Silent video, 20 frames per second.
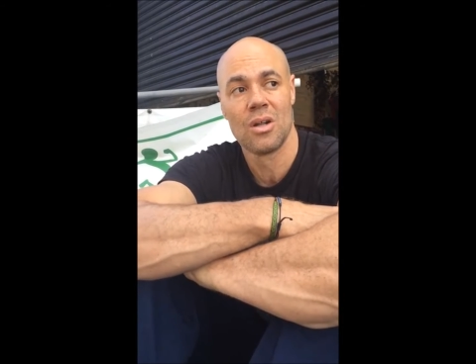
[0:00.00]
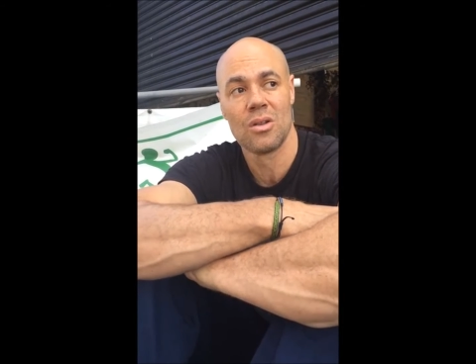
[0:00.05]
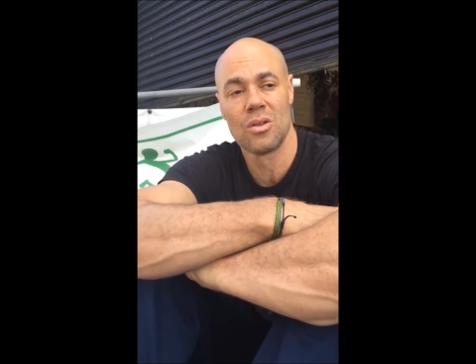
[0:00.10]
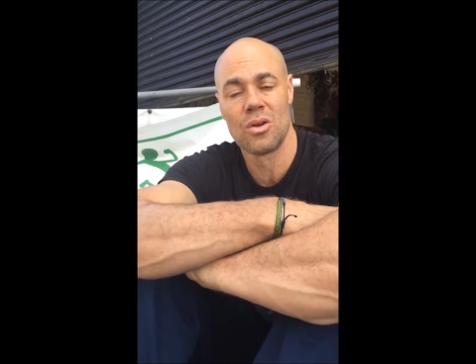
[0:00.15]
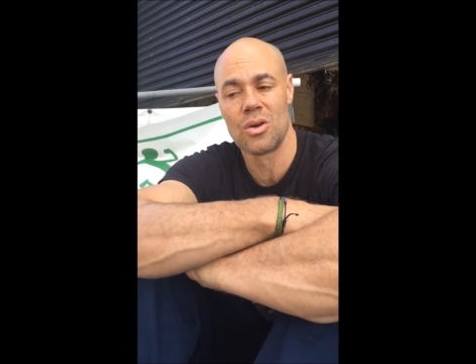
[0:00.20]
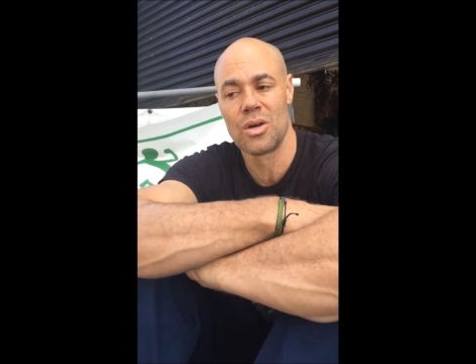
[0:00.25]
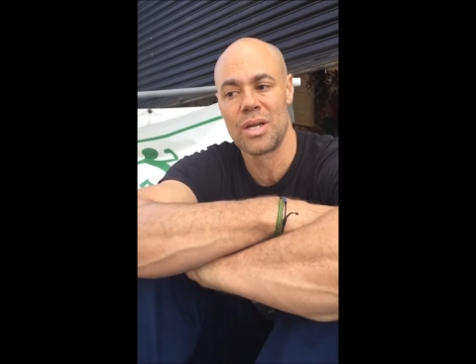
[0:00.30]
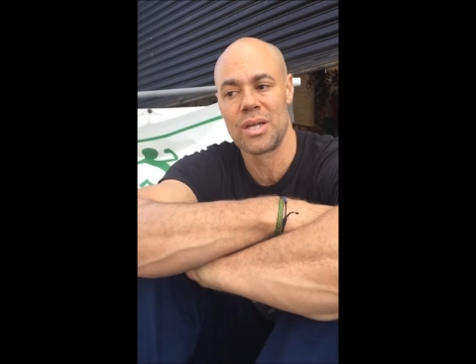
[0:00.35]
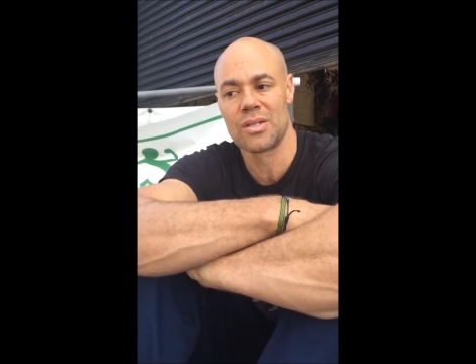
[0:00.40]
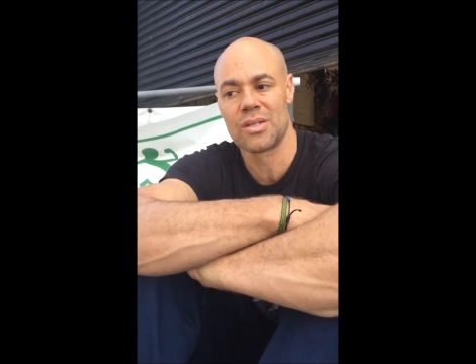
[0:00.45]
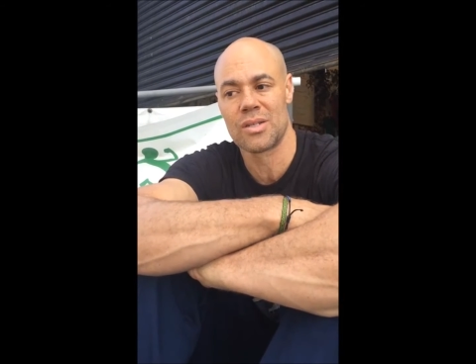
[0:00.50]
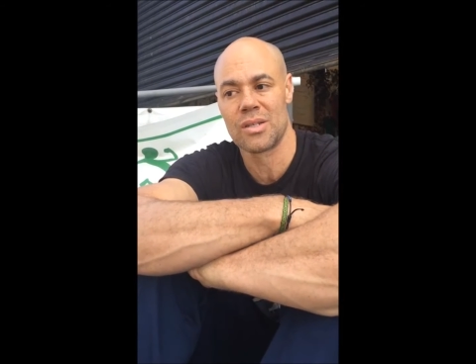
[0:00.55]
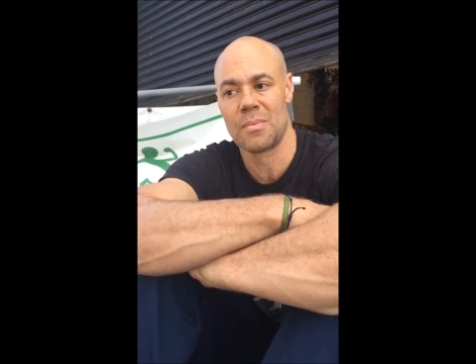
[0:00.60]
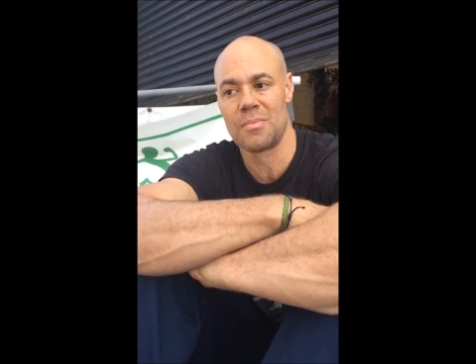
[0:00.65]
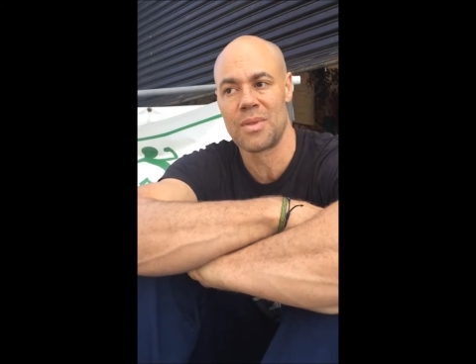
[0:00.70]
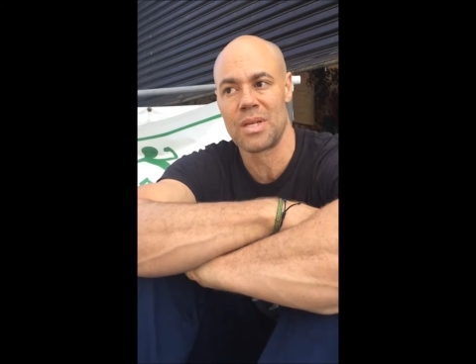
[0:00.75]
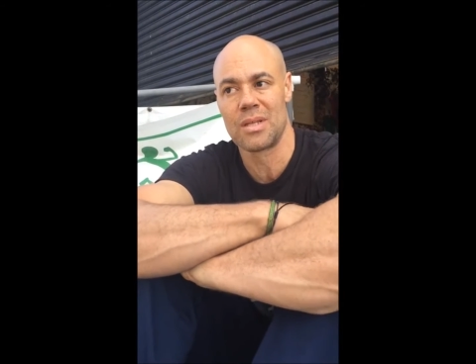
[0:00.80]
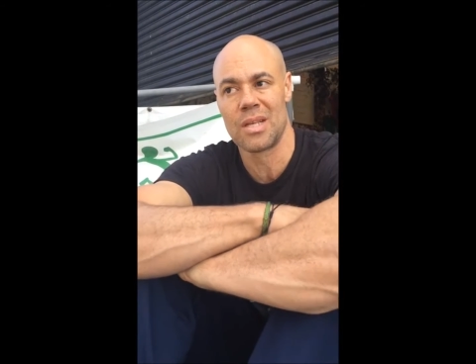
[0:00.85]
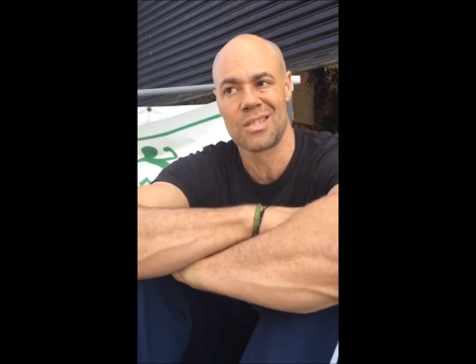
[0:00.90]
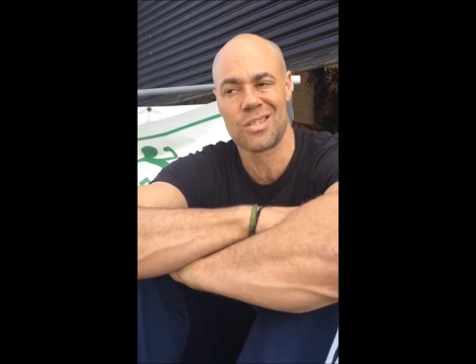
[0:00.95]
learning
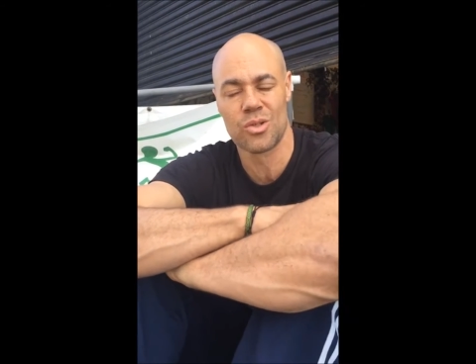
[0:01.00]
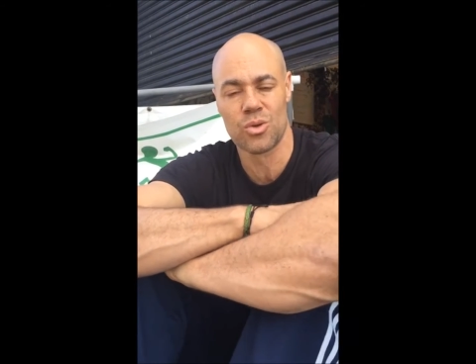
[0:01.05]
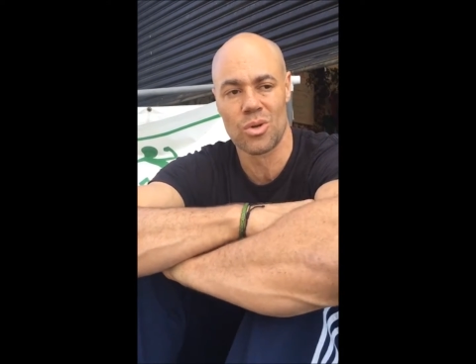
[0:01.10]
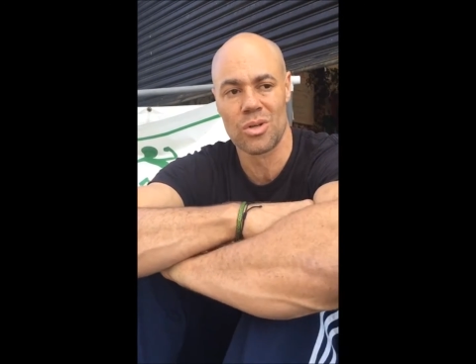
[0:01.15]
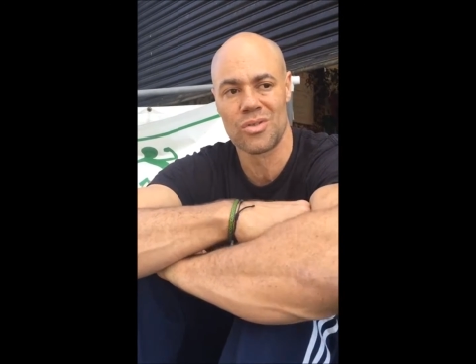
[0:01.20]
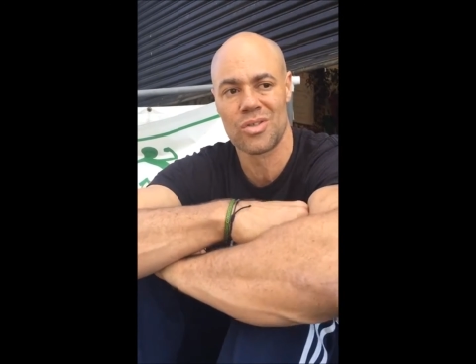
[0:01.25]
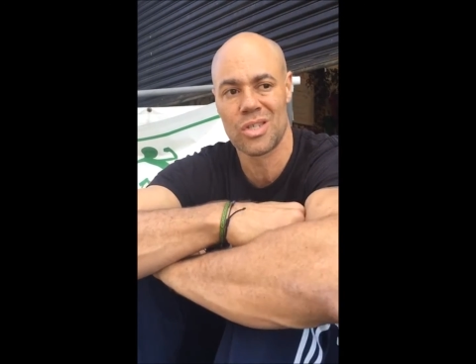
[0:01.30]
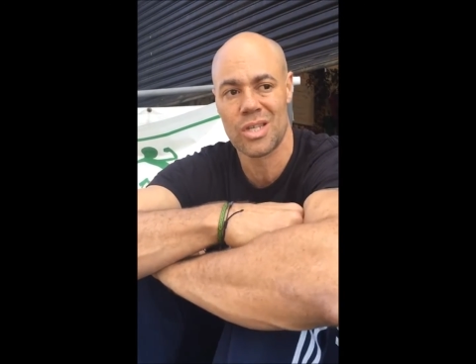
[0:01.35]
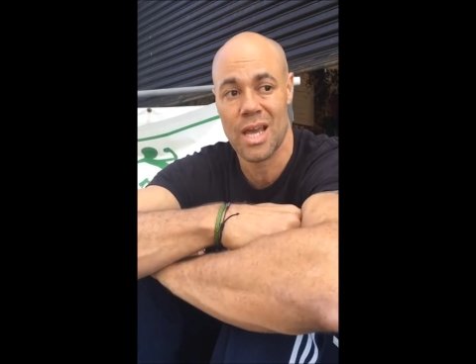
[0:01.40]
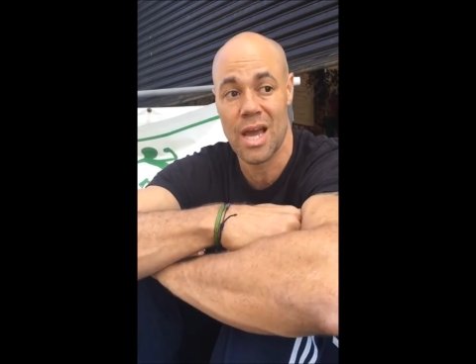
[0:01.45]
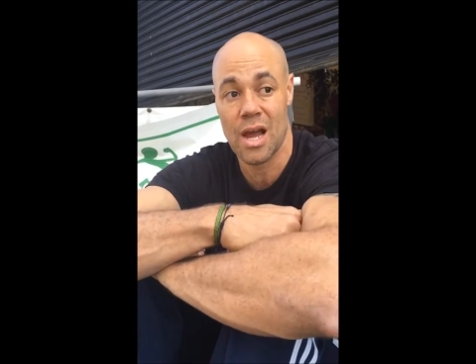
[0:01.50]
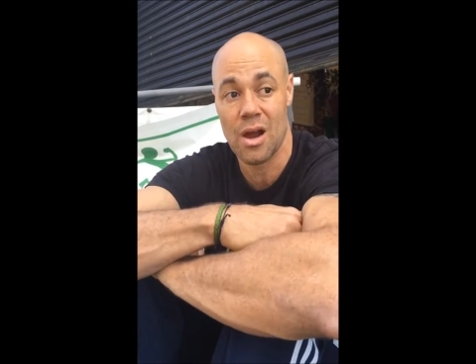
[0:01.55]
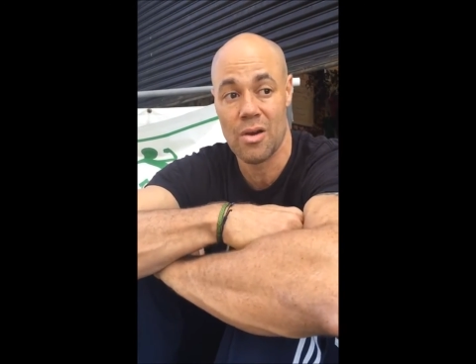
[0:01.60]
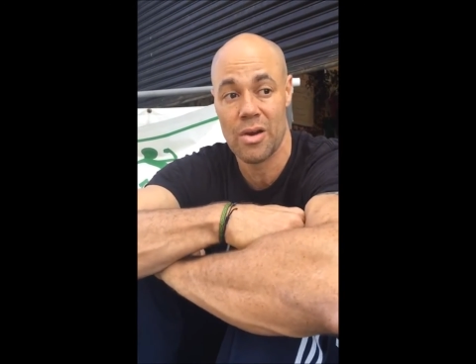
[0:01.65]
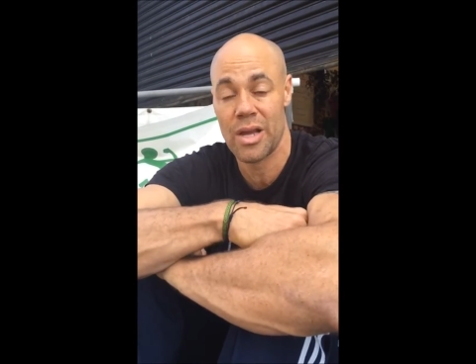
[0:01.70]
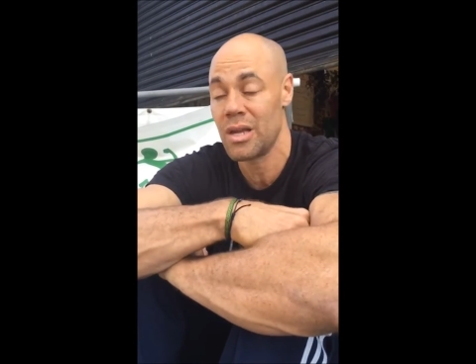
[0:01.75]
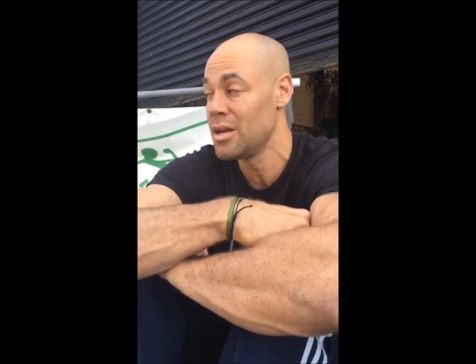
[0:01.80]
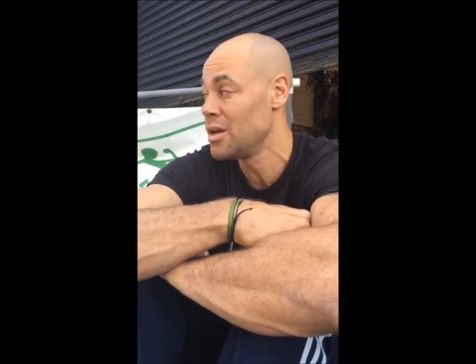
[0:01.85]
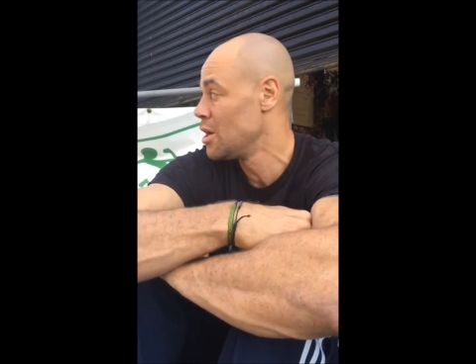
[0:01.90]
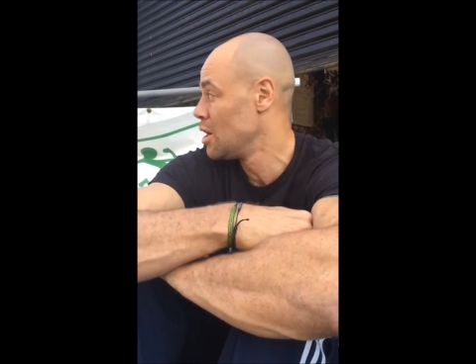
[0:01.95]
something that's sort of
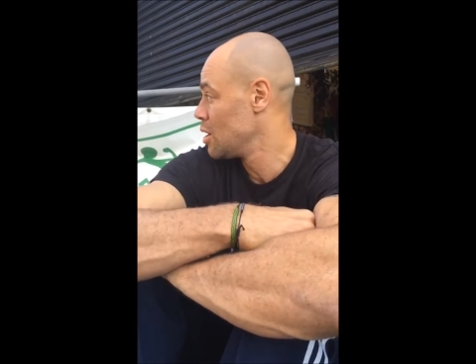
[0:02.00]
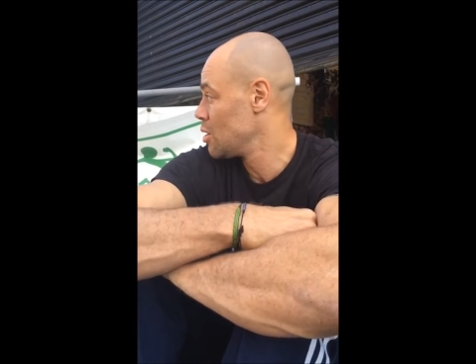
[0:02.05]
scary